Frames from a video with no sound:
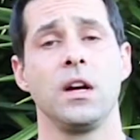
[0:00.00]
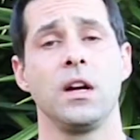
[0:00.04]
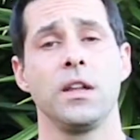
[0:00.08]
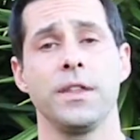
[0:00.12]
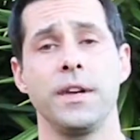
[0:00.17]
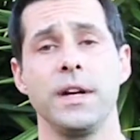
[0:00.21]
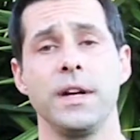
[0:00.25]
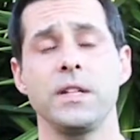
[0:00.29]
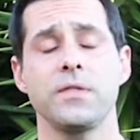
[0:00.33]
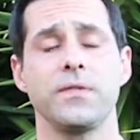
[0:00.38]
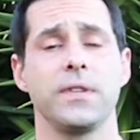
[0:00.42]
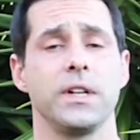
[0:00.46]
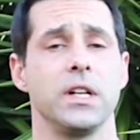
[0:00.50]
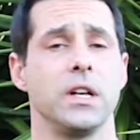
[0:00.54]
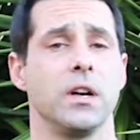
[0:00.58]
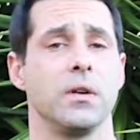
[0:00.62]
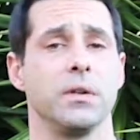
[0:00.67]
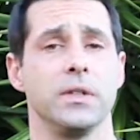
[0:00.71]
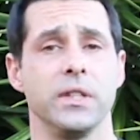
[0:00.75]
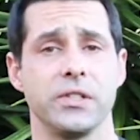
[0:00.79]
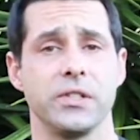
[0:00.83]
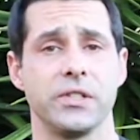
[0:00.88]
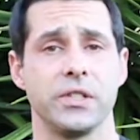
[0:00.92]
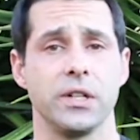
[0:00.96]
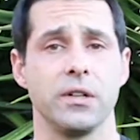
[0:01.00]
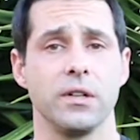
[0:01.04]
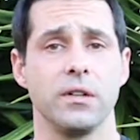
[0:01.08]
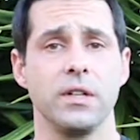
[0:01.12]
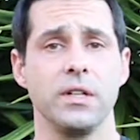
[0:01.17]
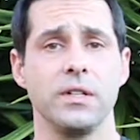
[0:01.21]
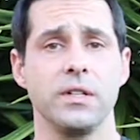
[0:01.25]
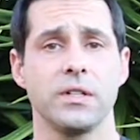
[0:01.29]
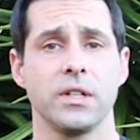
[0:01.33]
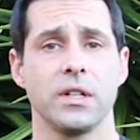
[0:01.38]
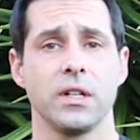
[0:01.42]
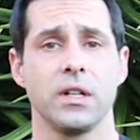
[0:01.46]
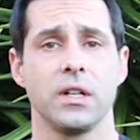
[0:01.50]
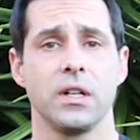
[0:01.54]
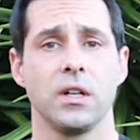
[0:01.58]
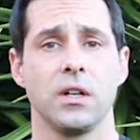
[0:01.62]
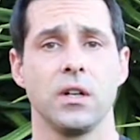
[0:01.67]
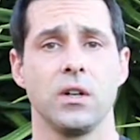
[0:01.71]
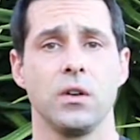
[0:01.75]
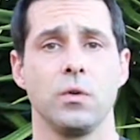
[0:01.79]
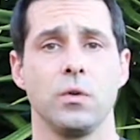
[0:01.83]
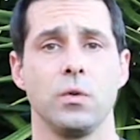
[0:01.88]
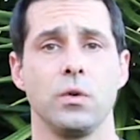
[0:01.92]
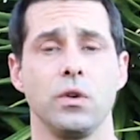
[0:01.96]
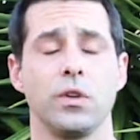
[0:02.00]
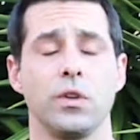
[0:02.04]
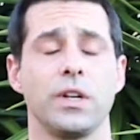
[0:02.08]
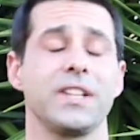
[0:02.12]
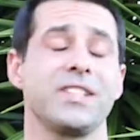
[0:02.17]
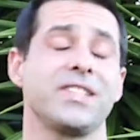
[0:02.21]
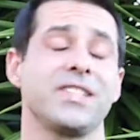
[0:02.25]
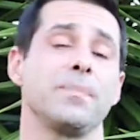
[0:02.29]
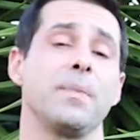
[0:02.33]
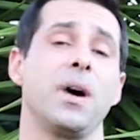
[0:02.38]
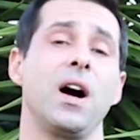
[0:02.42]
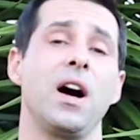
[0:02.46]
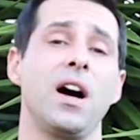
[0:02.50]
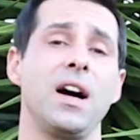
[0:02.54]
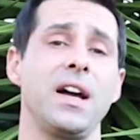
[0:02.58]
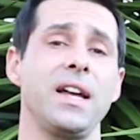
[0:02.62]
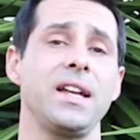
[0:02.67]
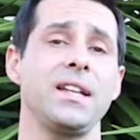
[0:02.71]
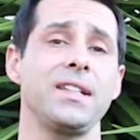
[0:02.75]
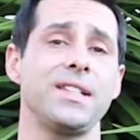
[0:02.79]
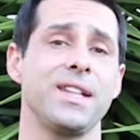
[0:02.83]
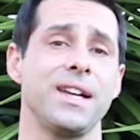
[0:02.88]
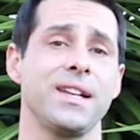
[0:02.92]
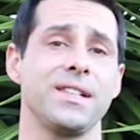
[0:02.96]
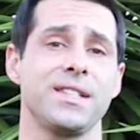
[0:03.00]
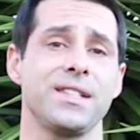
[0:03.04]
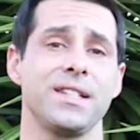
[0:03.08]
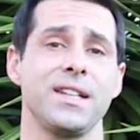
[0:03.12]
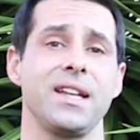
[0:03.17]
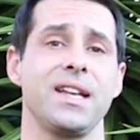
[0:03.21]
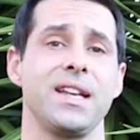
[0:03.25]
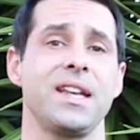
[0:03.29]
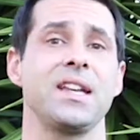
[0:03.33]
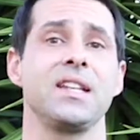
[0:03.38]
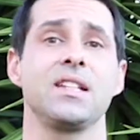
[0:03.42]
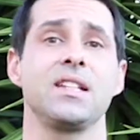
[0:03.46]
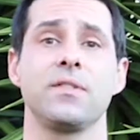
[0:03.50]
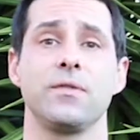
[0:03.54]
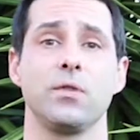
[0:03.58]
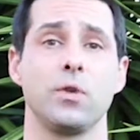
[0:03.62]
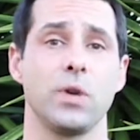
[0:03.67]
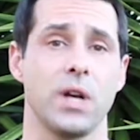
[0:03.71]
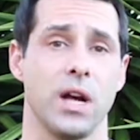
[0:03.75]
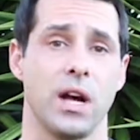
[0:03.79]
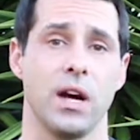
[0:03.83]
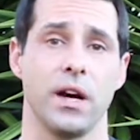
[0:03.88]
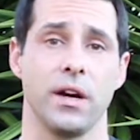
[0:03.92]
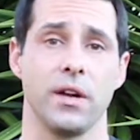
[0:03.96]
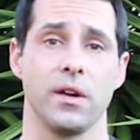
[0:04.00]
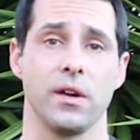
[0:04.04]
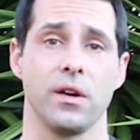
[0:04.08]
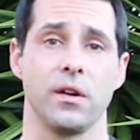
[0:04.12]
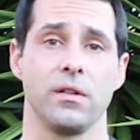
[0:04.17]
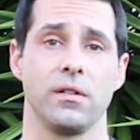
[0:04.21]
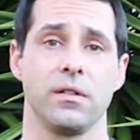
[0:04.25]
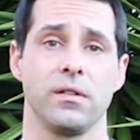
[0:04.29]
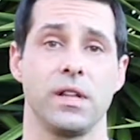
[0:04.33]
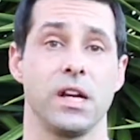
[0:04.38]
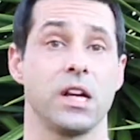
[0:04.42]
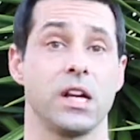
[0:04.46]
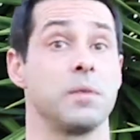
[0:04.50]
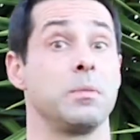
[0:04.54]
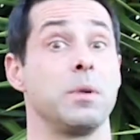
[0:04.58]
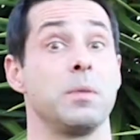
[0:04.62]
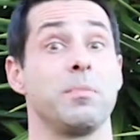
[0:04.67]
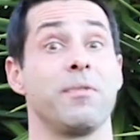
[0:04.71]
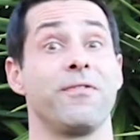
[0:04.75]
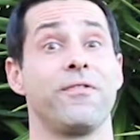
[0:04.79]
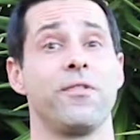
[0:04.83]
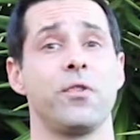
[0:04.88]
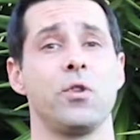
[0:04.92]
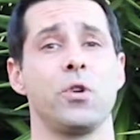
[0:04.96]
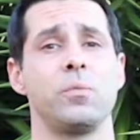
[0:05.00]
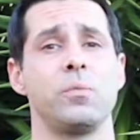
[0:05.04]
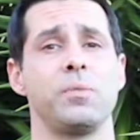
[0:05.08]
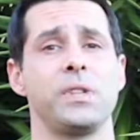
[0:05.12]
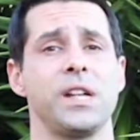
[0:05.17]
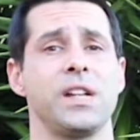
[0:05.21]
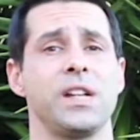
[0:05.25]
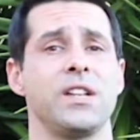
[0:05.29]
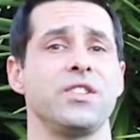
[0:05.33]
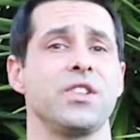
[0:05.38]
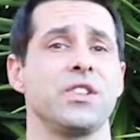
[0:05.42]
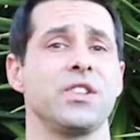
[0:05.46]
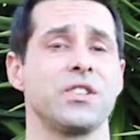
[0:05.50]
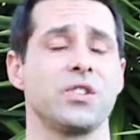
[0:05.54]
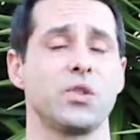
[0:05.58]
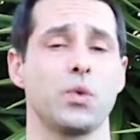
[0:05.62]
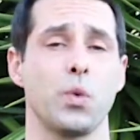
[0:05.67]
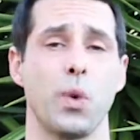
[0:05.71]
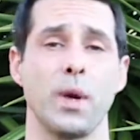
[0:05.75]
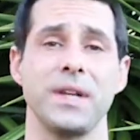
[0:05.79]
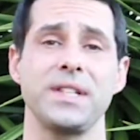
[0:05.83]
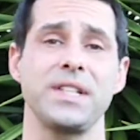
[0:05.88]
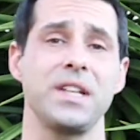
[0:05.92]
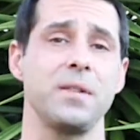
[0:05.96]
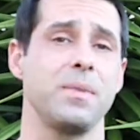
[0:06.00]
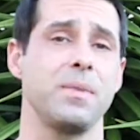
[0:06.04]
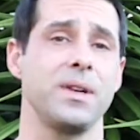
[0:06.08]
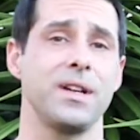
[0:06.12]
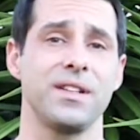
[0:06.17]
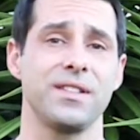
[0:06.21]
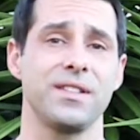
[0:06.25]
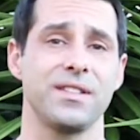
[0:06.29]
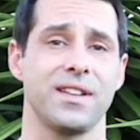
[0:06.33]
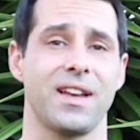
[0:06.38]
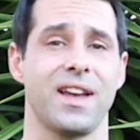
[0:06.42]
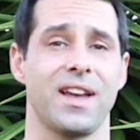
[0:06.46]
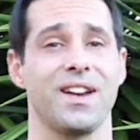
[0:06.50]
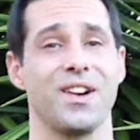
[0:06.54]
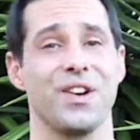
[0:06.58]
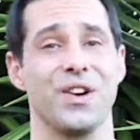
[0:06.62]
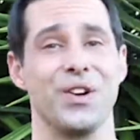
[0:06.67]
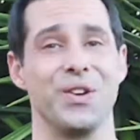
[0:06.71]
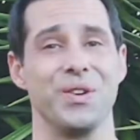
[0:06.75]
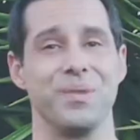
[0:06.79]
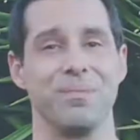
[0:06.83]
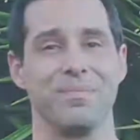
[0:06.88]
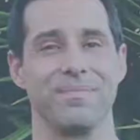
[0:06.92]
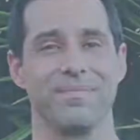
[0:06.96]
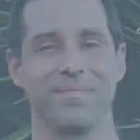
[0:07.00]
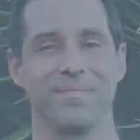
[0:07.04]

The next video in this series, we'll look at some high-intensity interval cardio that can be performed in just 20 minutes at home.